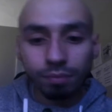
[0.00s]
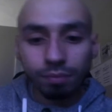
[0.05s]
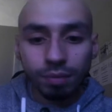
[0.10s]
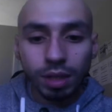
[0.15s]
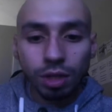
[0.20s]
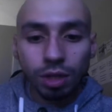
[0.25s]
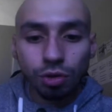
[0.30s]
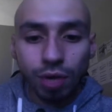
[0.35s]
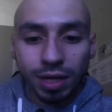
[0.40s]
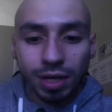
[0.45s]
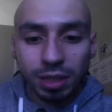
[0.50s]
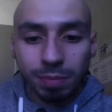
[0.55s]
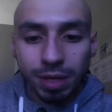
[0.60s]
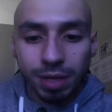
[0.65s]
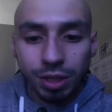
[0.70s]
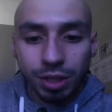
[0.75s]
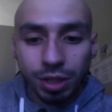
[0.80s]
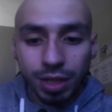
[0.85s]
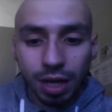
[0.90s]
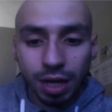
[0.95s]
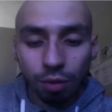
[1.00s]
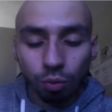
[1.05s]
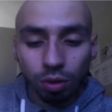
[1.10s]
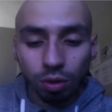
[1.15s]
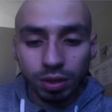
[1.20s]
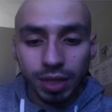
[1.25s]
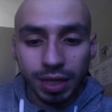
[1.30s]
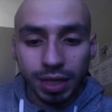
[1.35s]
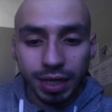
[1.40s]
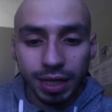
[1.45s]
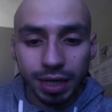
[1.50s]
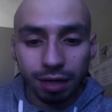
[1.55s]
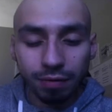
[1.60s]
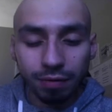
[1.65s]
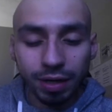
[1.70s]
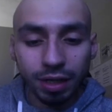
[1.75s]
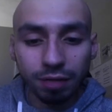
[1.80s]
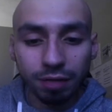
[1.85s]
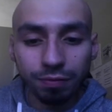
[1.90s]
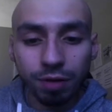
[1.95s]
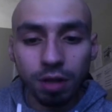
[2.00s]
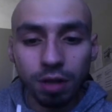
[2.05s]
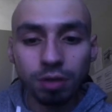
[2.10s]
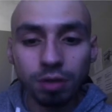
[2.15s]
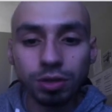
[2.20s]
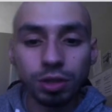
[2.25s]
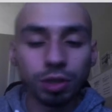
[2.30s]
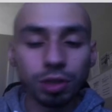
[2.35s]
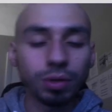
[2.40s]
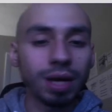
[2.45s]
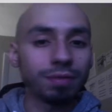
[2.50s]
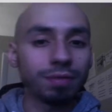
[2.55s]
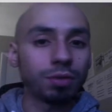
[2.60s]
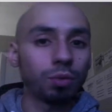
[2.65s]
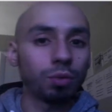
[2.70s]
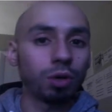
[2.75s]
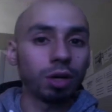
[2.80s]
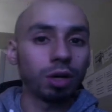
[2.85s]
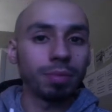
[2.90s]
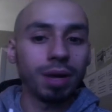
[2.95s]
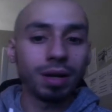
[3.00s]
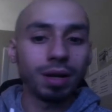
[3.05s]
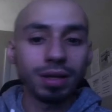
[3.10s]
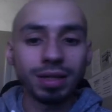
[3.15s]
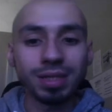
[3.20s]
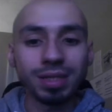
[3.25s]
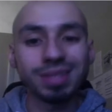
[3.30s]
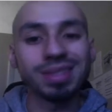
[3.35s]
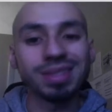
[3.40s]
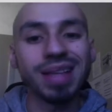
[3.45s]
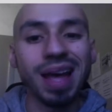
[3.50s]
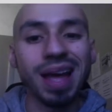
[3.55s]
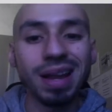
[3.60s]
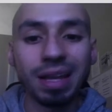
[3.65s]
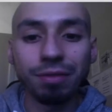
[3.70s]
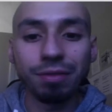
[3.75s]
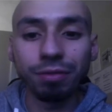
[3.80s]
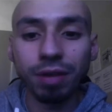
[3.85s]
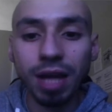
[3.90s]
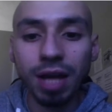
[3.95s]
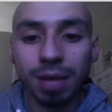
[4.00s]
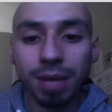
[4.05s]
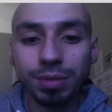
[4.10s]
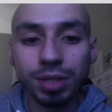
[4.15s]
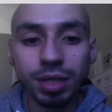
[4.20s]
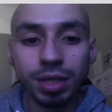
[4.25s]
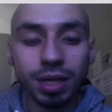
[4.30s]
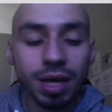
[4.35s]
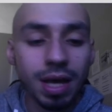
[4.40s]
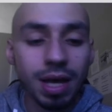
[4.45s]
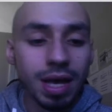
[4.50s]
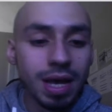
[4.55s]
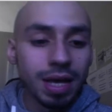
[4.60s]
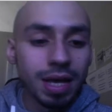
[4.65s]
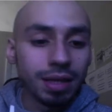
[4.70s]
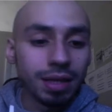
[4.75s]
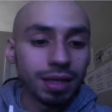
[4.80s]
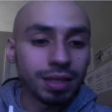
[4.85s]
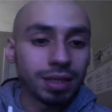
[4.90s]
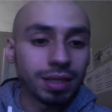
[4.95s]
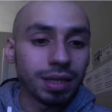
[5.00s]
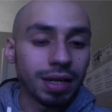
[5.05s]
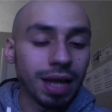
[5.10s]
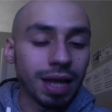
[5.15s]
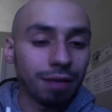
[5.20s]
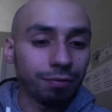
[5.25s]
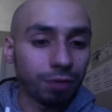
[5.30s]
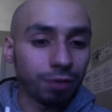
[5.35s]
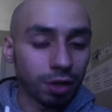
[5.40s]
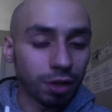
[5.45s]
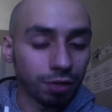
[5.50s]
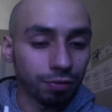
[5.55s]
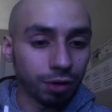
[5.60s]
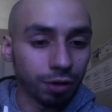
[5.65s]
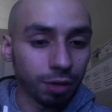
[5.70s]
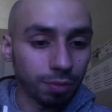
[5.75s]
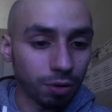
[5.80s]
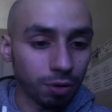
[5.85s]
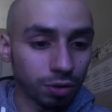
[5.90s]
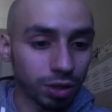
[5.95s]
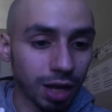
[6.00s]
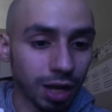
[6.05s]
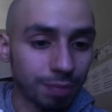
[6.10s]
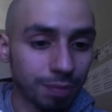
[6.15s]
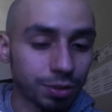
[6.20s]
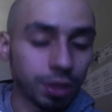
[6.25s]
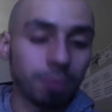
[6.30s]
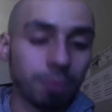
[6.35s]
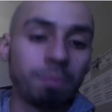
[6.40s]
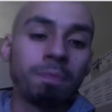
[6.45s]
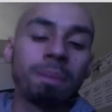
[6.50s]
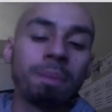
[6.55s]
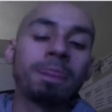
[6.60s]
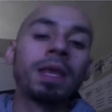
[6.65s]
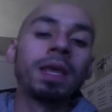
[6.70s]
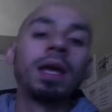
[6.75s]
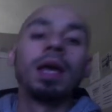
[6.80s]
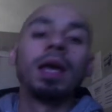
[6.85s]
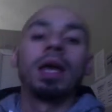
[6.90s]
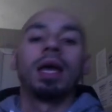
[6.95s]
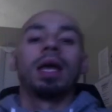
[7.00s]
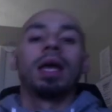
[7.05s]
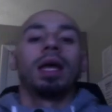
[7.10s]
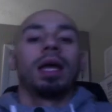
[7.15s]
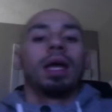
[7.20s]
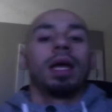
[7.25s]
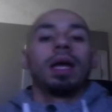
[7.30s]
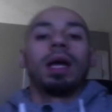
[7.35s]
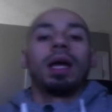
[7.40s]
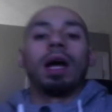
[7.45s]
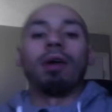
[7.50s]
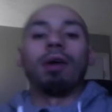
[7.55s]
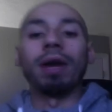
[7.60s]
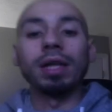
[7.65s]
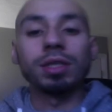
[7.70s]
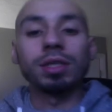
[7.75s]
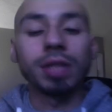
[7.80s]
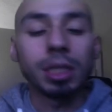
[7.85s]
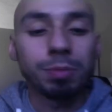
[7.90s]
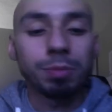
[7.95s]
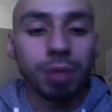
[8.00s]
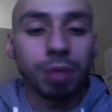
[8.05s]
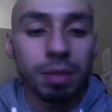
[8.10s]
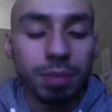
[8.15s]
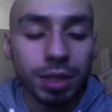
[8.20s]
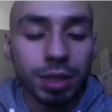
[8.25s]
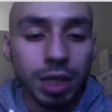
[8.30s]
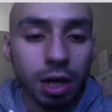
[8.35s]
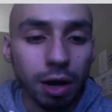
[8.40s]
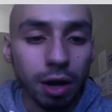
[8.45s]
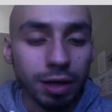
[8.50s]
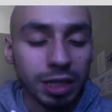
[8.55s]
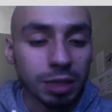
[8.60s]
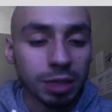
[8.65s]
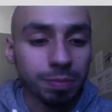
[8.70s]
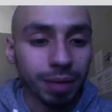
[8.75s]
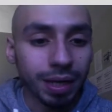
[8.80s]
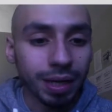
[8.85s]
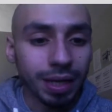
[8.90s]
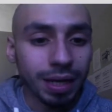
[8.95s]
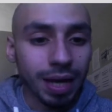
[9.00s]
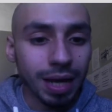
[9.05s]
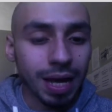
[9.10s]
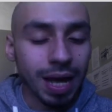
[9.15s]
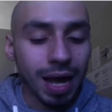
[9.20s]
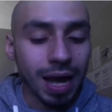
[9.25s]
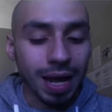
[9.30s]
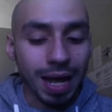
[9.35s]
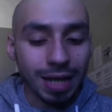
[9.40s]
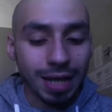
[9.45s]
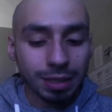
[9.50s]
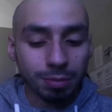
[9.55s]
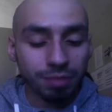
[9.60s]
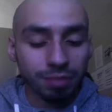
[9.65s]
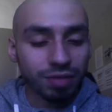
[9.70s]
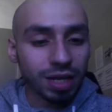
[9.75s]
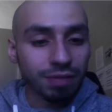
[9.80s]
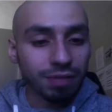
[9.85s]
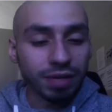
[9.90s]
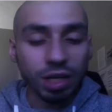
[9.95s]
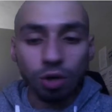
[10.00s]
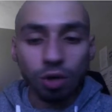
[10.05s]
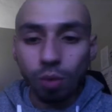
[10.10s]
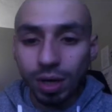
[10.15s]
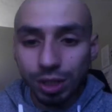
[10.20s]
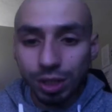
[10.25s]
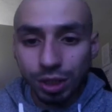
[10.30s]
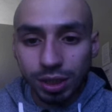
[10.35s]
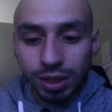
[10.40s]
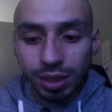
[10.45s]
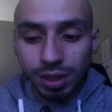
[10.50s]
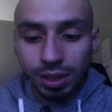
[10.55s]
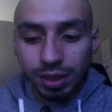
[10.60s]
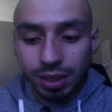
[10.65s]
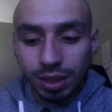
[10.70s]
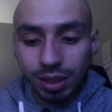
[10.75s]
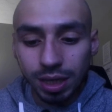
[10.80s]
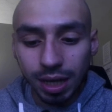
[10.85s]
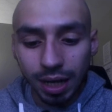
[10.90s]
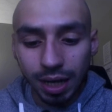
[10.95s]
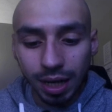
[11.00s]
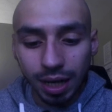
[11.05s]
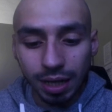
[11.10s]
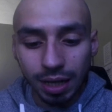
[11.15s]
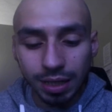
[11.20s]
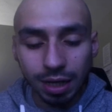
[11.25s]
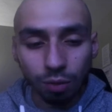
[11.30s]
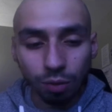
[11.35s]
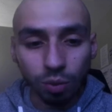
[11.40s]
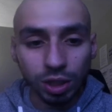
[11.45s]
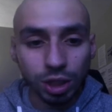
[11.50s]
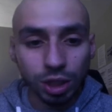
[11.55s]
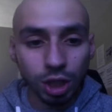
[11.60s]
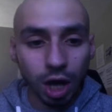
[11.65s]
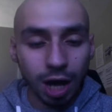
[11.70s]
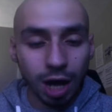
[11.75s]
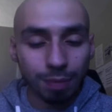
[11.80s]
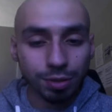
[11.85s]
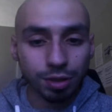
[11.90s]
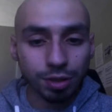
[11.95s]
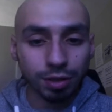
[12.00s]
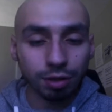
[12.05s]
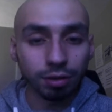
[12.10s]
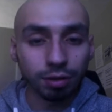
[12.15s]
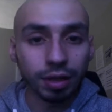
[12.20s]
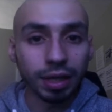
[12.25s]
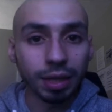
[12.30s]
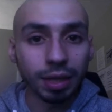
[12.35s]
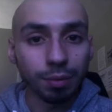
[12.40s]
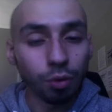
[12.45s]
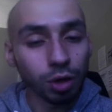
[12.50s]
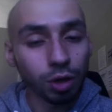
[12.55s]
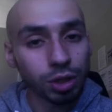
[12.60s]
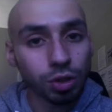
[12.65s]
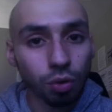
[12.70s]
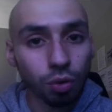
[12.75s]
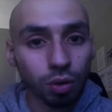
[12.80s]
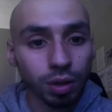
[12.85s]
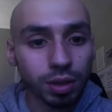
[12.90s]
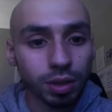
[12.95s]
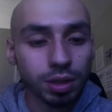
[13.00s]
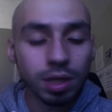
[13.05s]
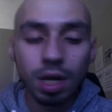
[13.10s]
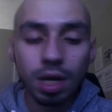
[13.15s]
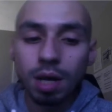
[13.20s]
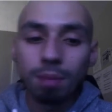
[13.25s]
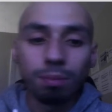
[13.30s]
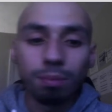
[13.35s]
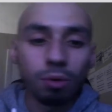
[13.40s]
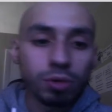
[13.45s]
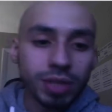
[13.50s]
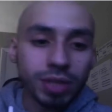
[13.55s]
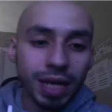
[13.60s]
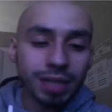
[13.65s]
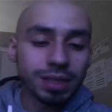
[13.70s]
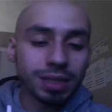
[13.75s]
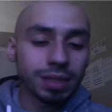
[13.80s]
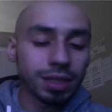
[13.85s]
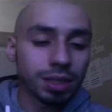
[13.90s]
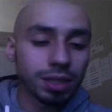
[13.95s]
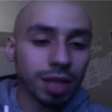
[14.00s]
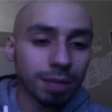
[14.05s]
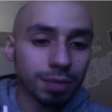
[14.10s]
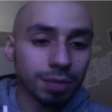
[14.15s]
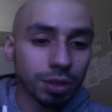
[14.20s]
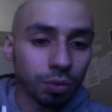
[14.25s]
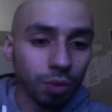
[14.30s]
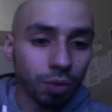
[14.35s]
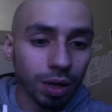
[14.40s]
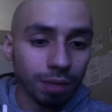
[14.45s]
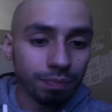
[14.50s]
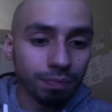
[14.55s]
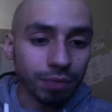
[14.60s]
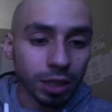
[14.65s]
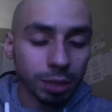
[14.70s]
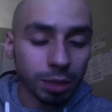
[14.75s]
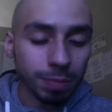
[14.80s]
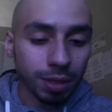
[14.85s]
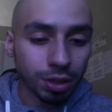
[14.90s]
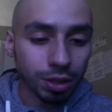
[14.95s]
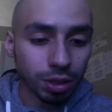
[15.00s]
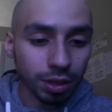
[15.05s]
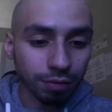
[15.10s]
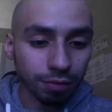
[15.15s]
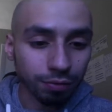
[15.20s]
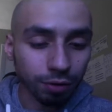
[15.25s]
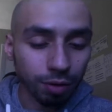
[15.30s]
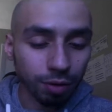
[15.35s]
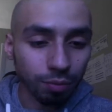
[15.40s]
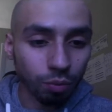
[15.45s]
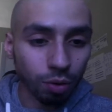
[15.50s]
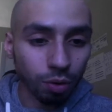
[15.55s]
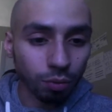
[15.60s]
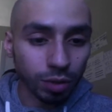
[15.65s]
So I just mentioned that we'll take care of any defaults. You don't have to worry about it. This is the headache-free option. This is the net-free for your most option. All right, so that's pretty much how I explain it. I asked them if they have any questions and which option they're leaning more towards. Most cases it's option 1, especially from what we